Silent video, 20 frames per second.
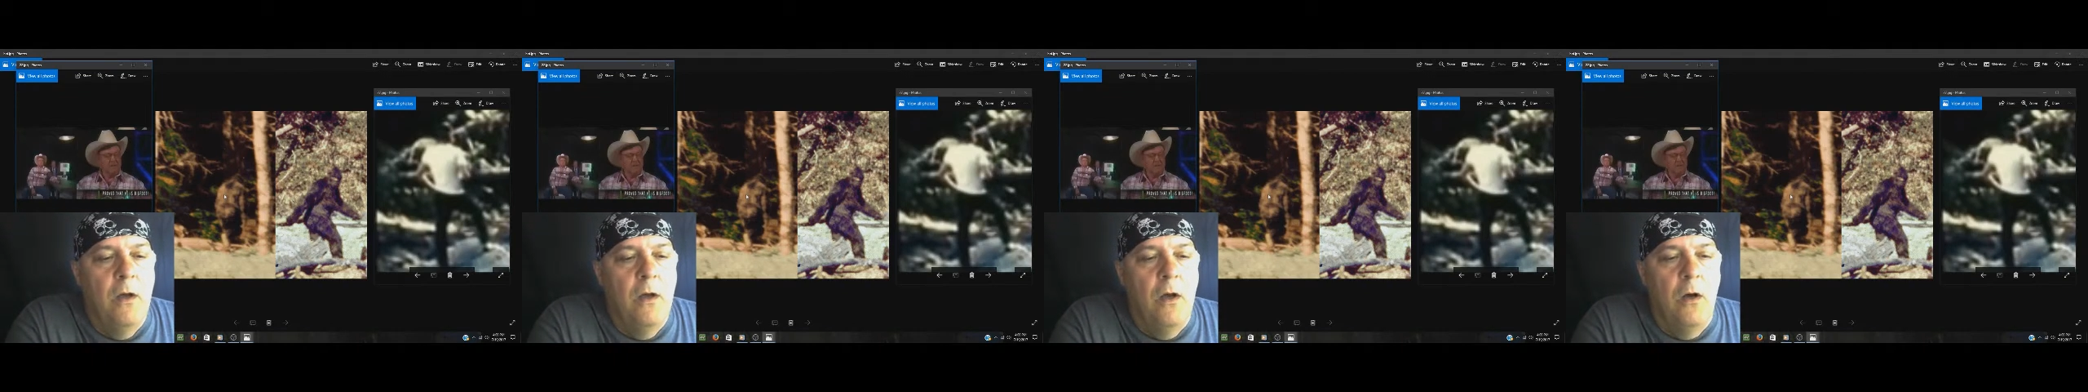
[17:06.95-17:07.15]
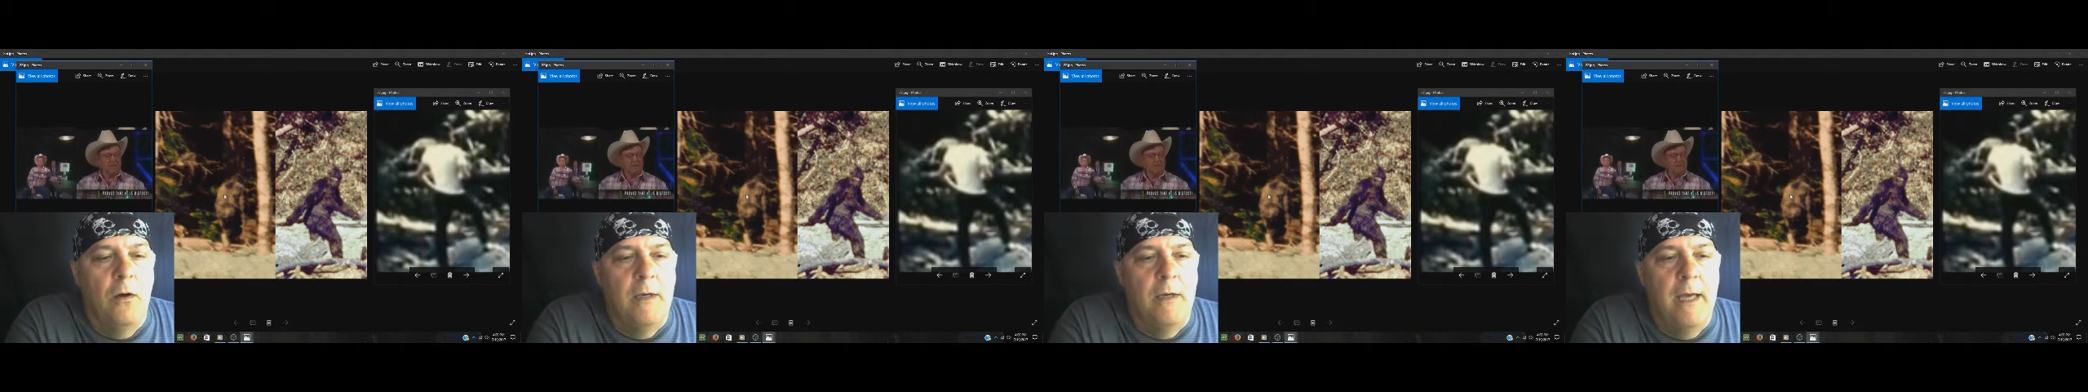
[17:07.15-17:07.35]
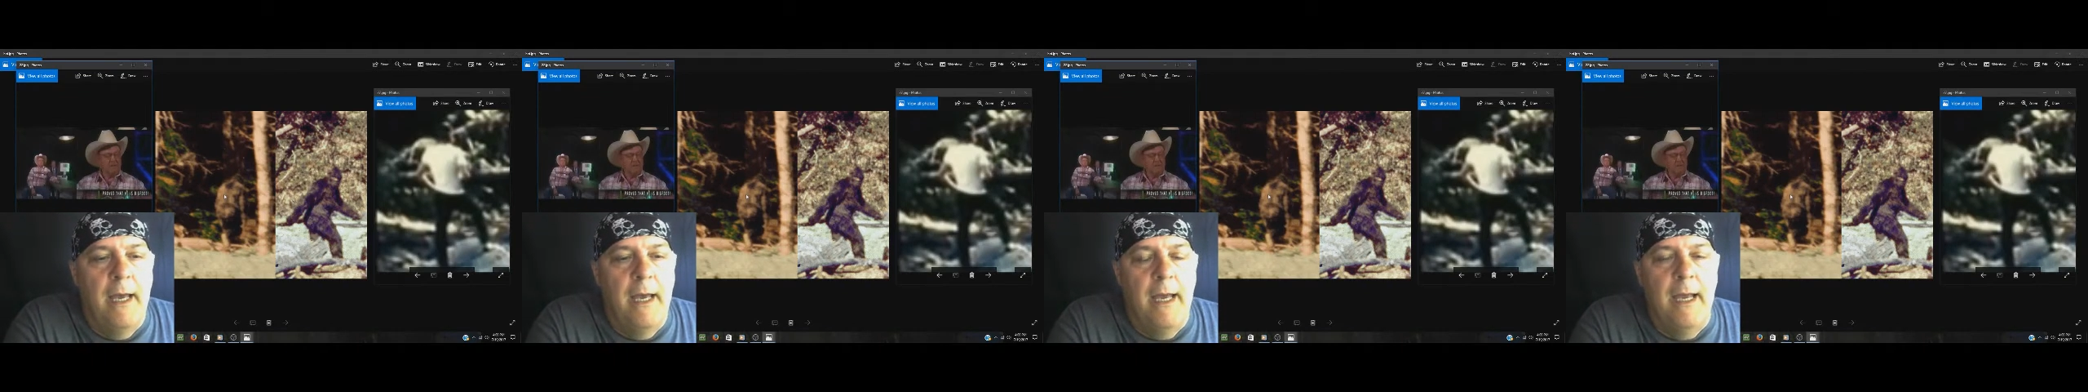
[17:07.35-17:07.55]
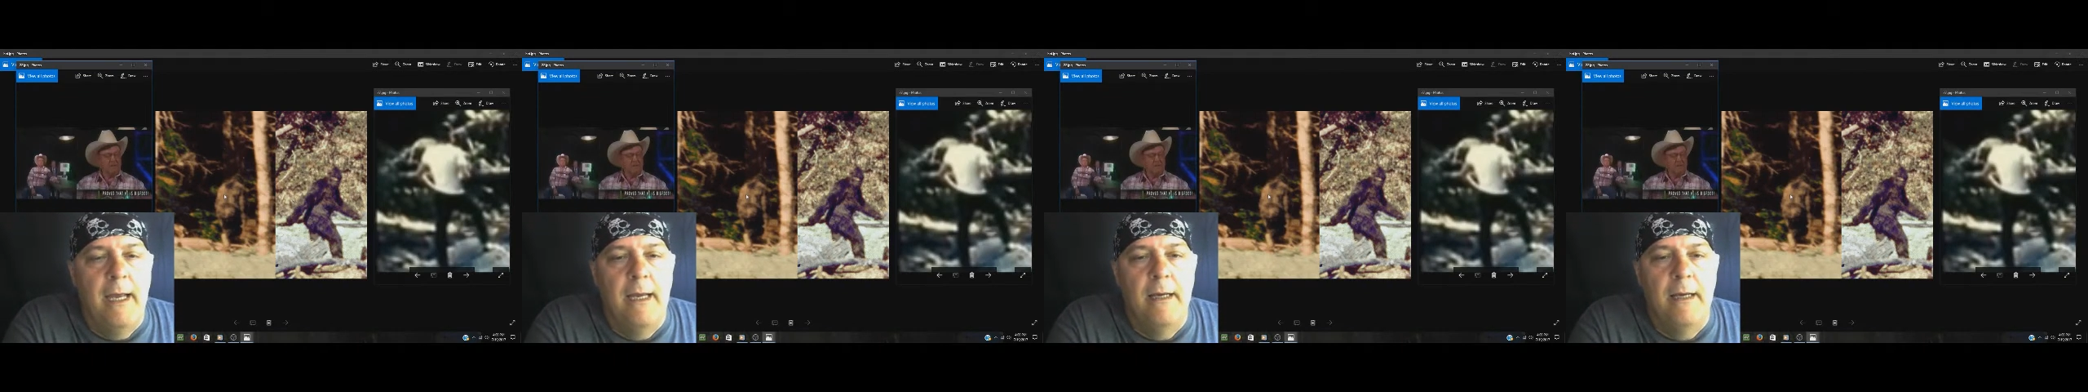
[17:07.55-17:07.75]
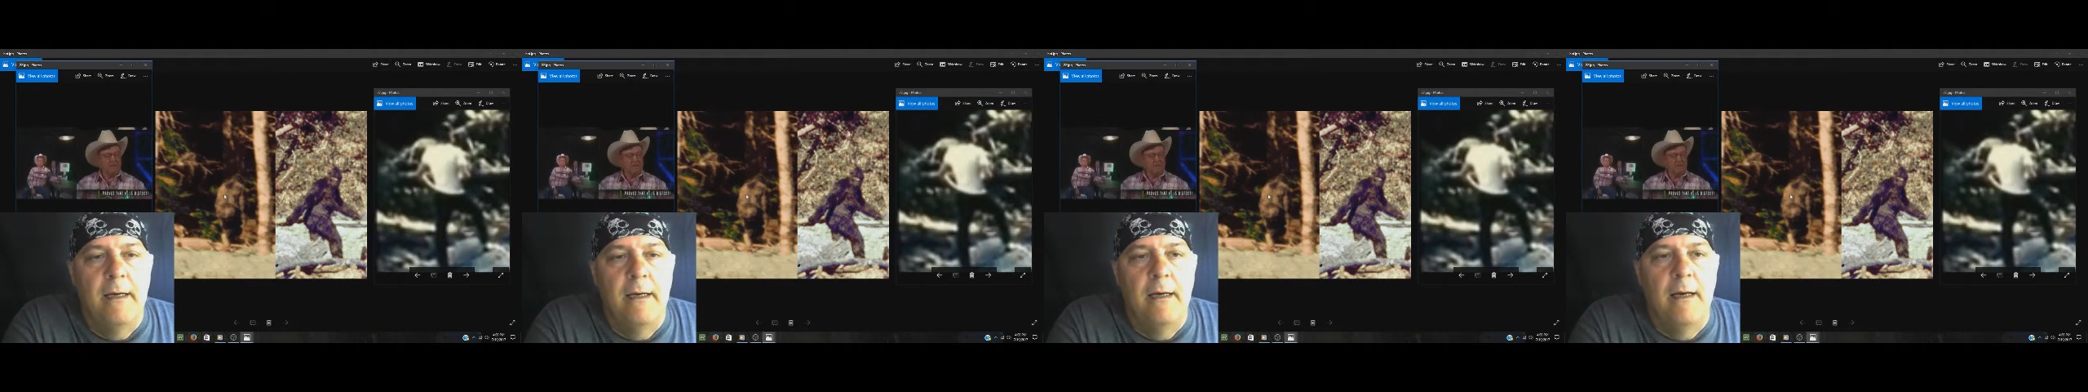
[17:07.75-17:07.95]

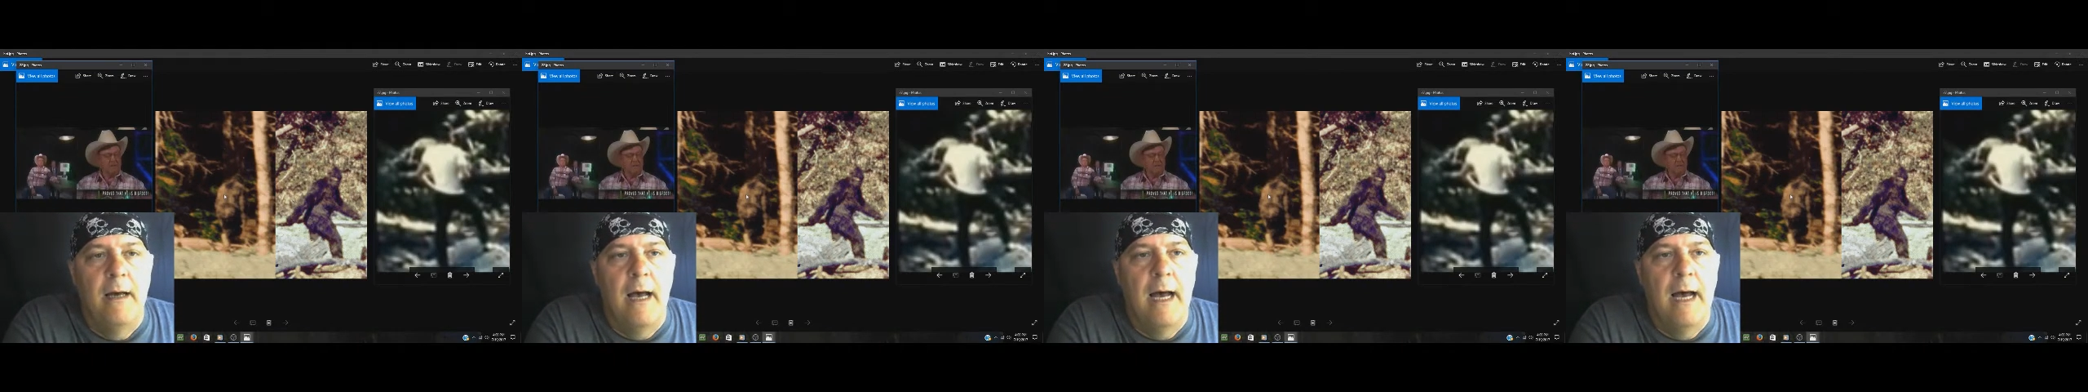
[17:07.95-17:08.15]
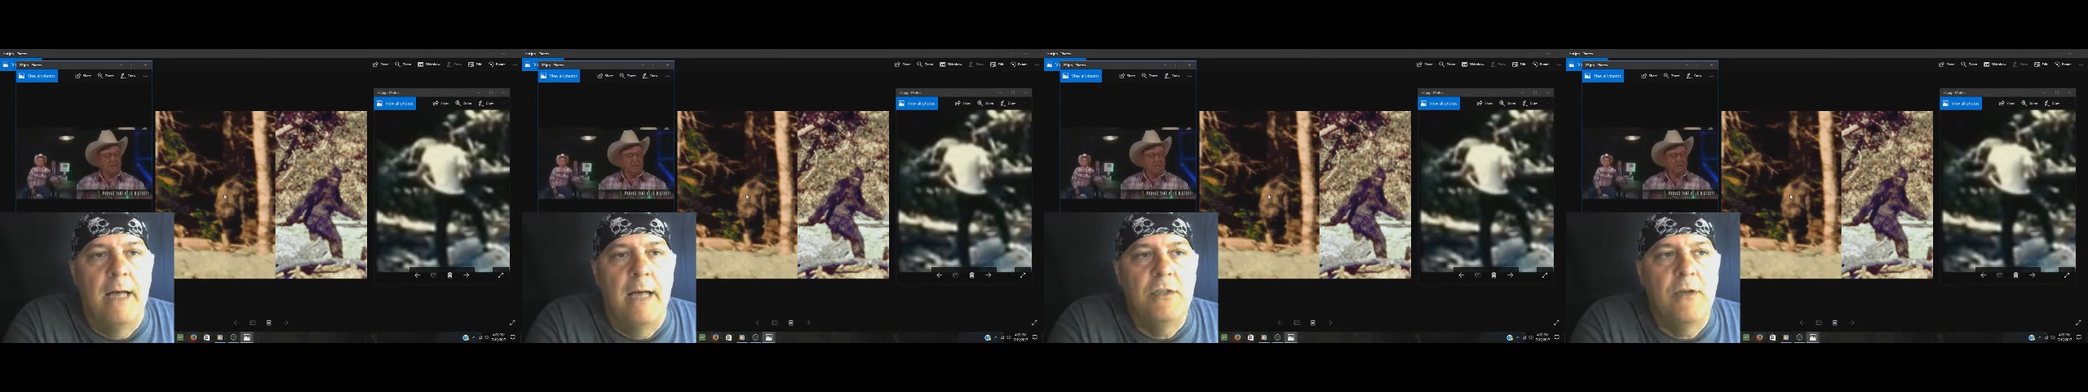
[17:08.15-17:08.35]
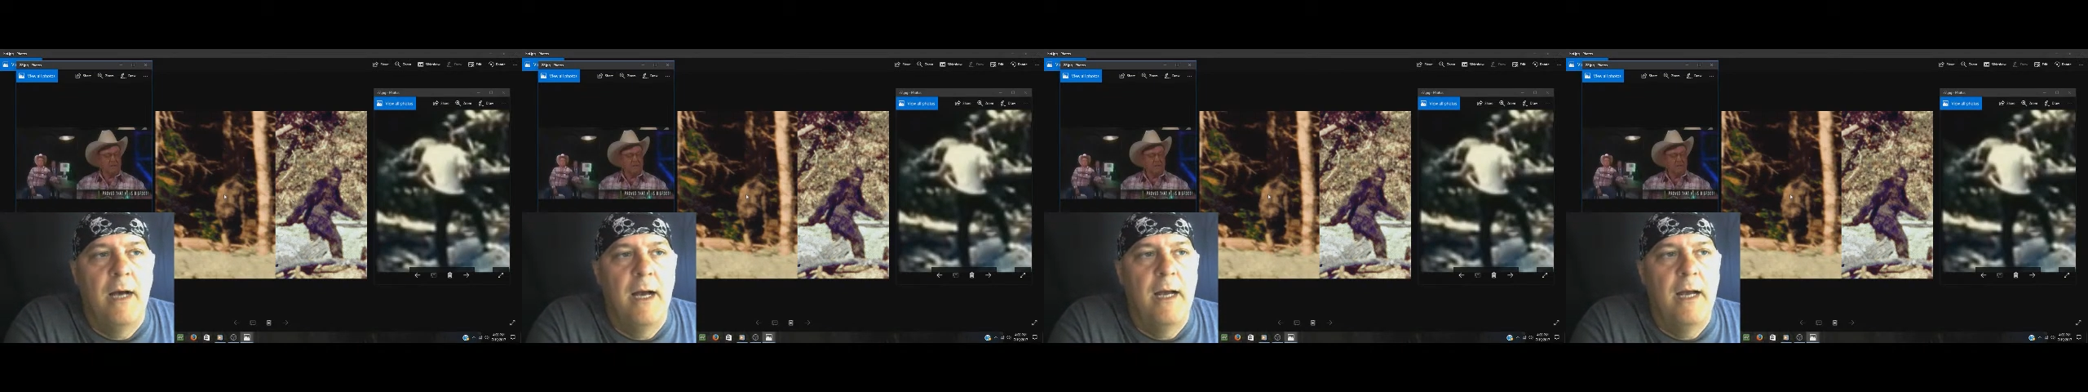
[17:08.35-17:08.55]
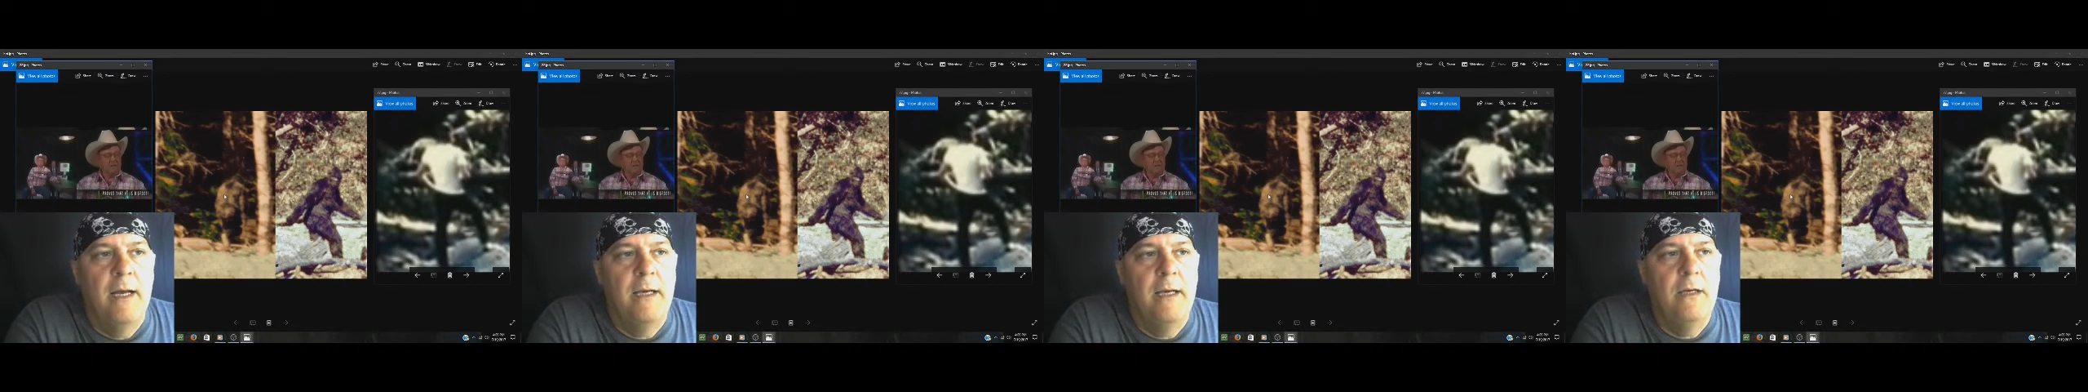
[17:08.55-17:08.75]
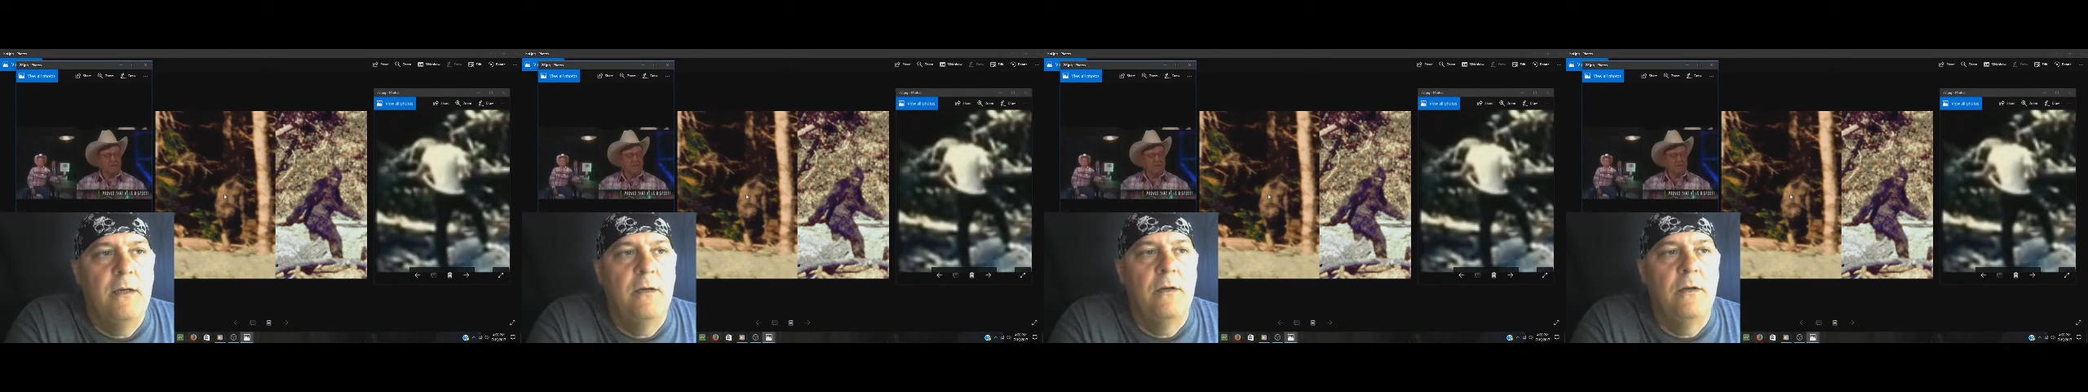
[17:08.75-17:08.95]
okay, I
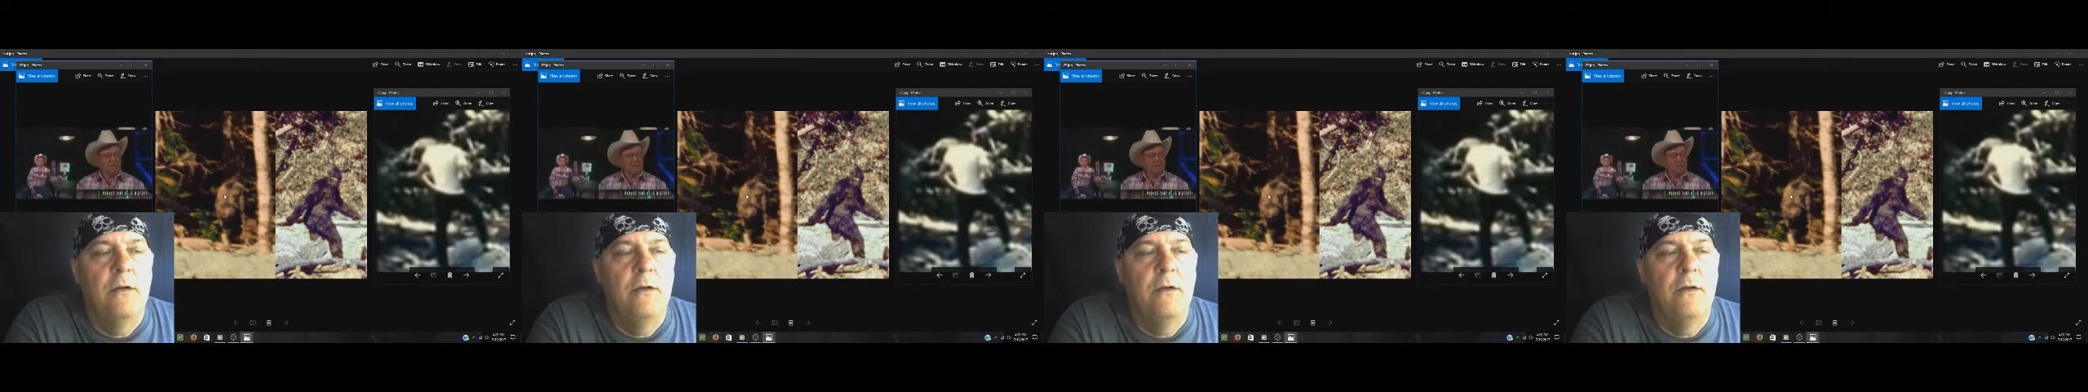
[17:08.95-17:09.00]
try